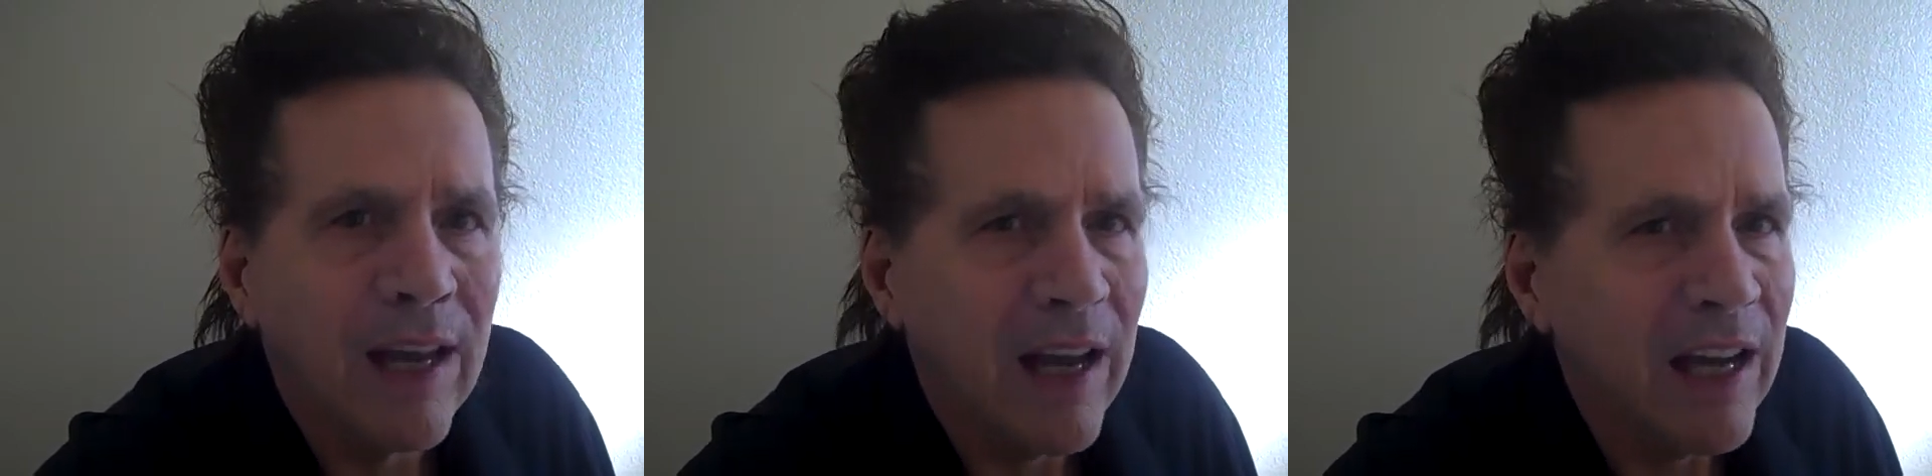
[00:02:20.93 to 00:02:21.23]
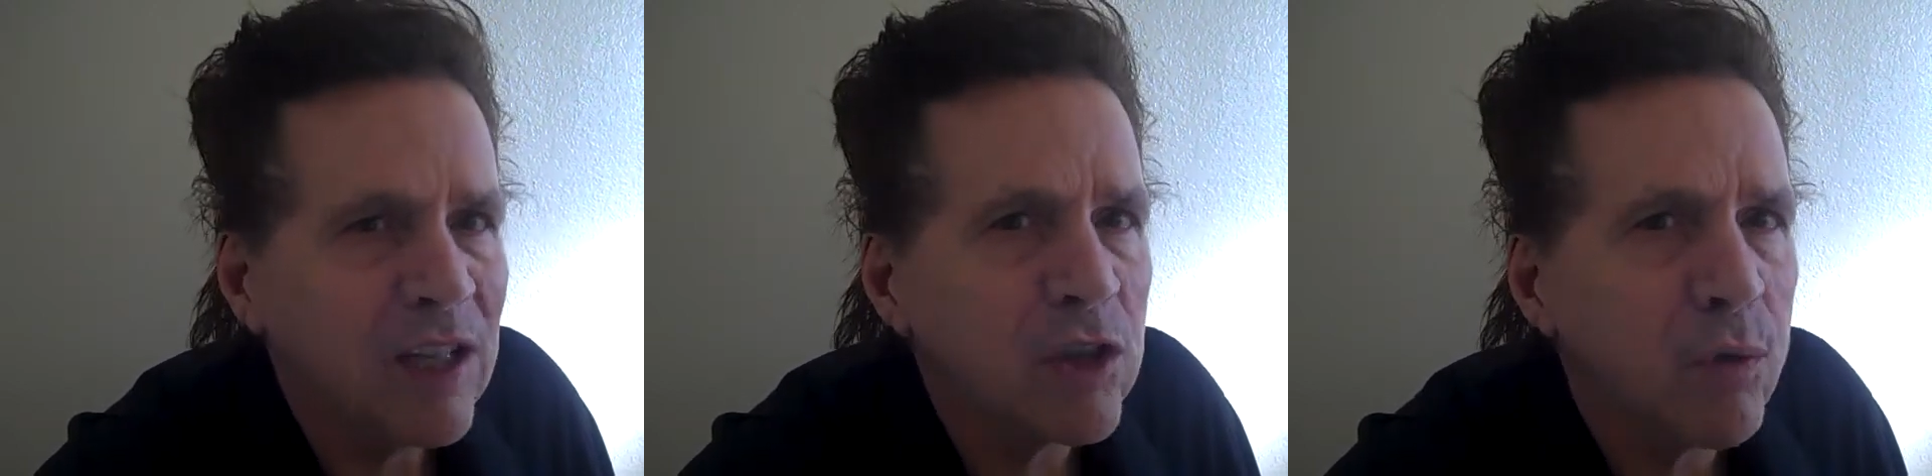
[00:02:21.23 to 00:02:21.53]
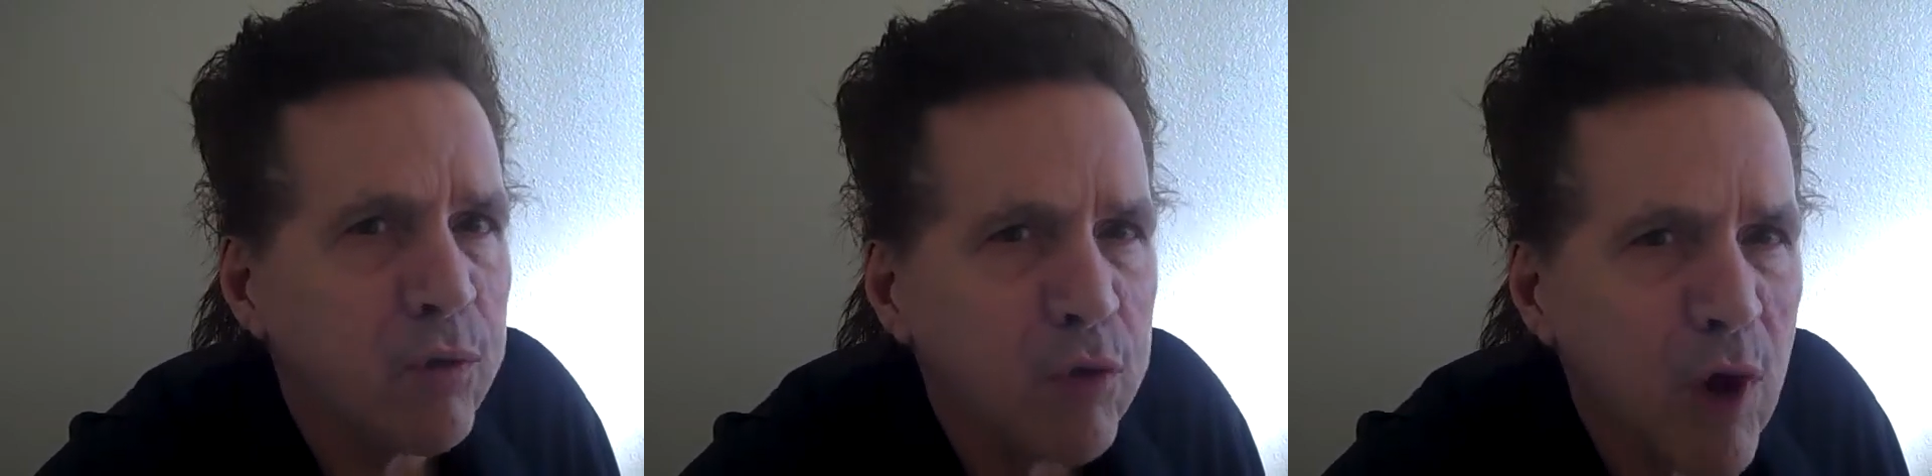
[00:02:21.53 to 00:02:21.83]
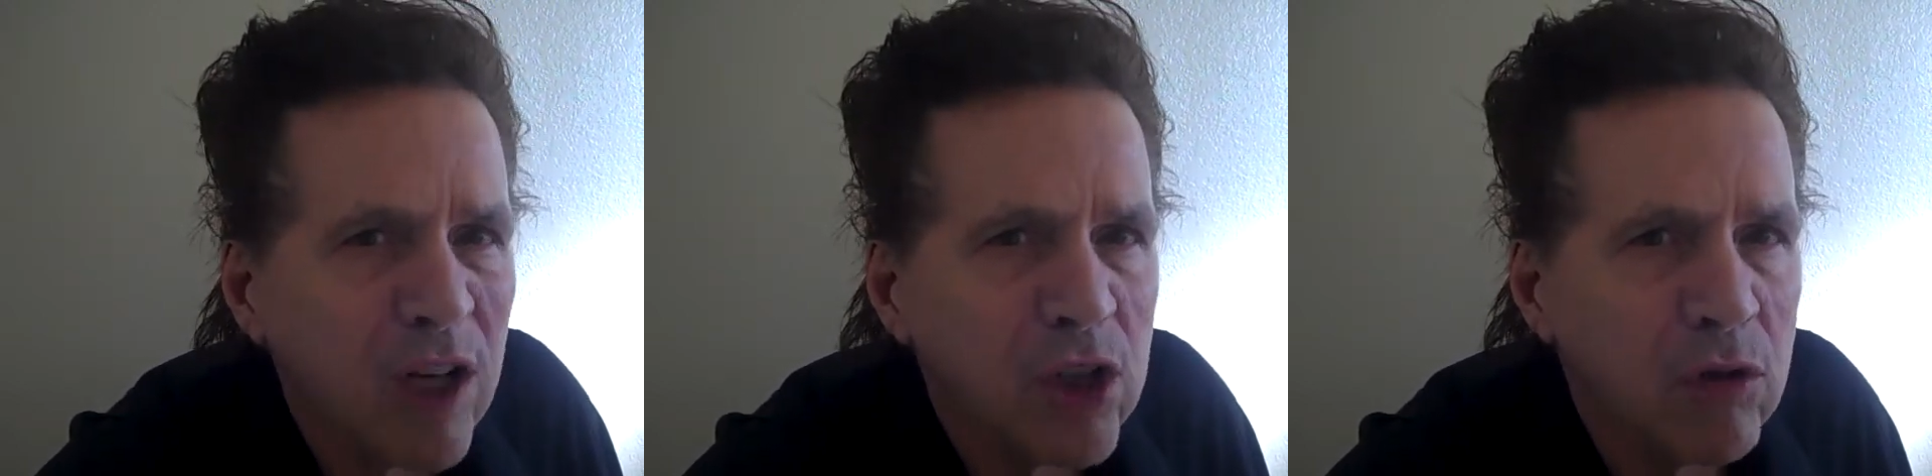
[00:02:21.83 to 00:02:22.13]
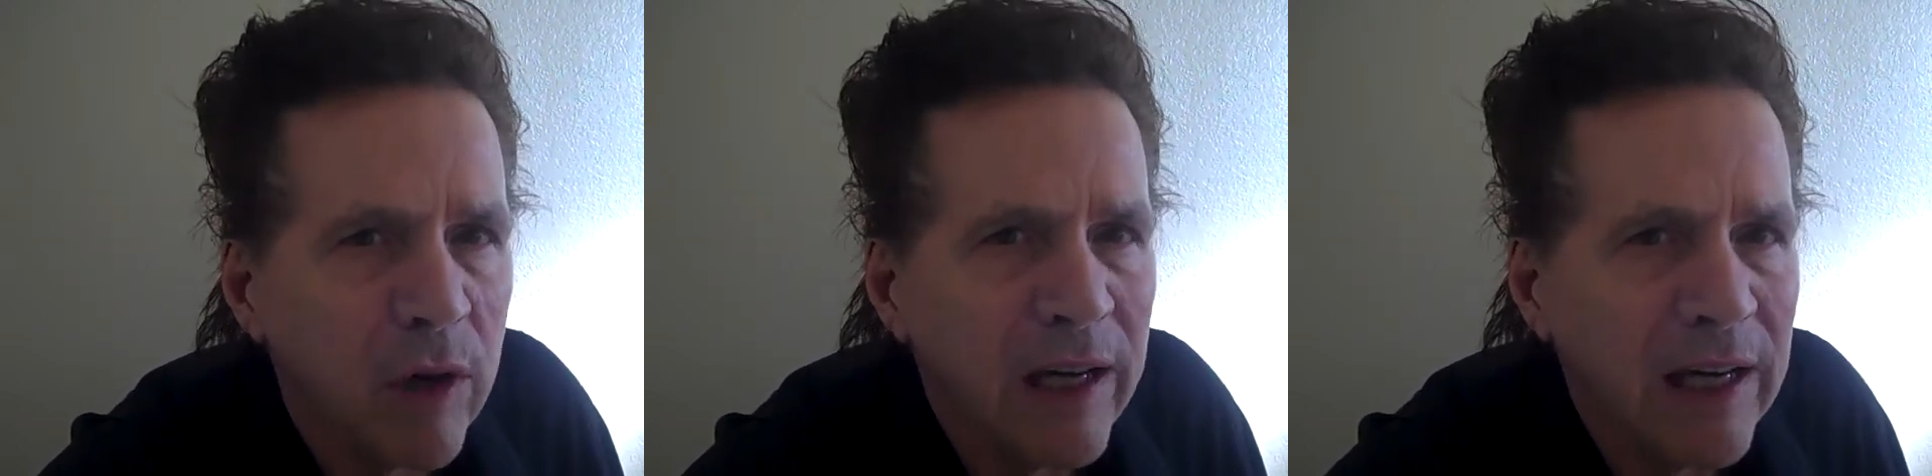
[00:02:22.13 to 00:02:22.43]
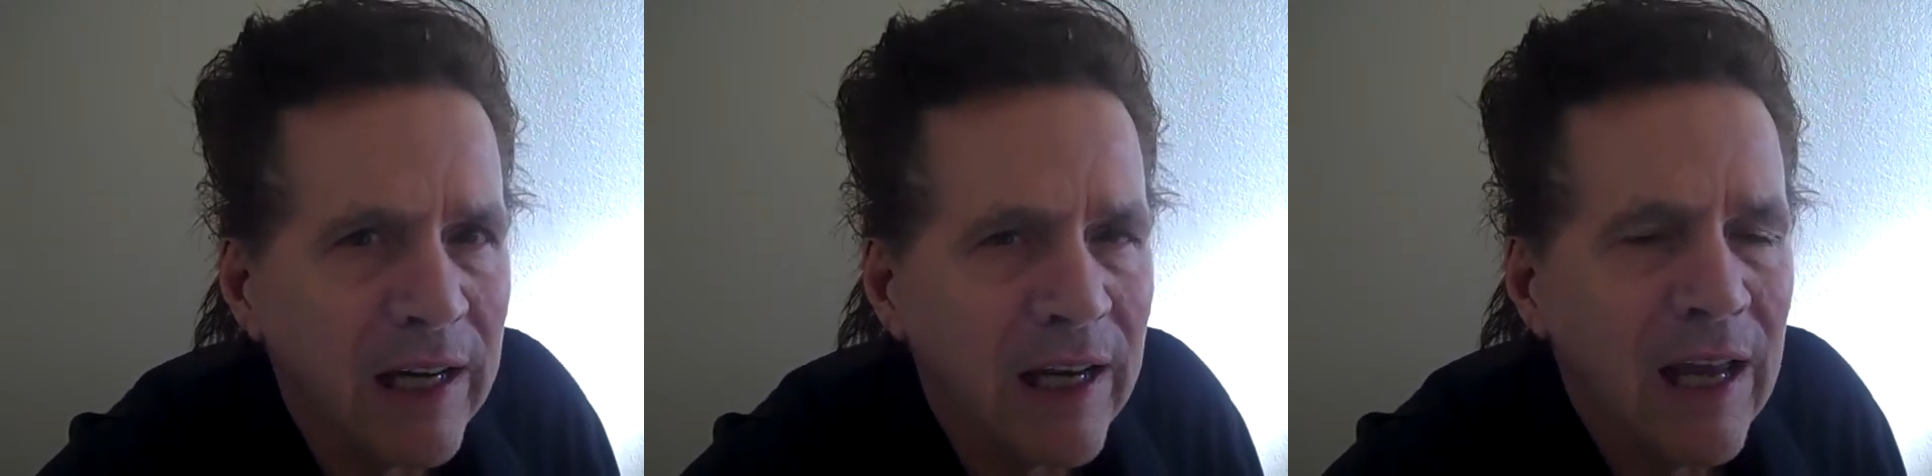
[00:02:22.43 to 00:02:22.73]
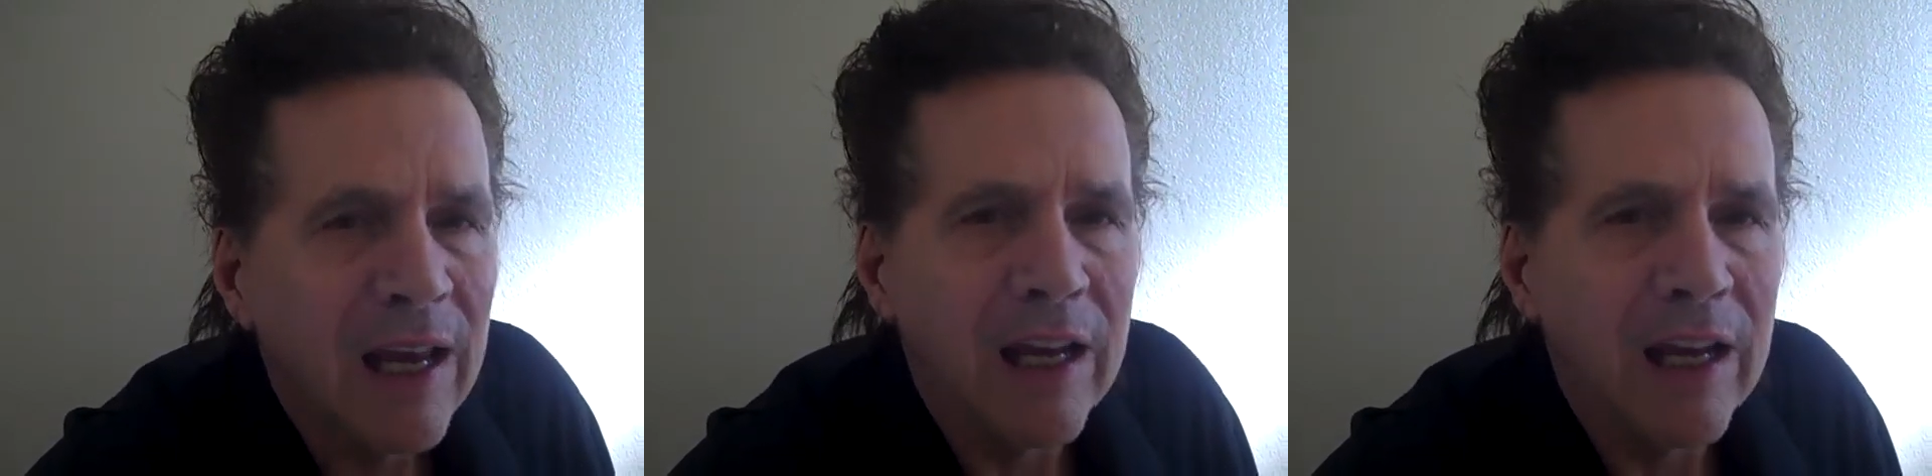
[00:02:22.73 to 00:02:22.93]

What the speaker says: and it's frustrating,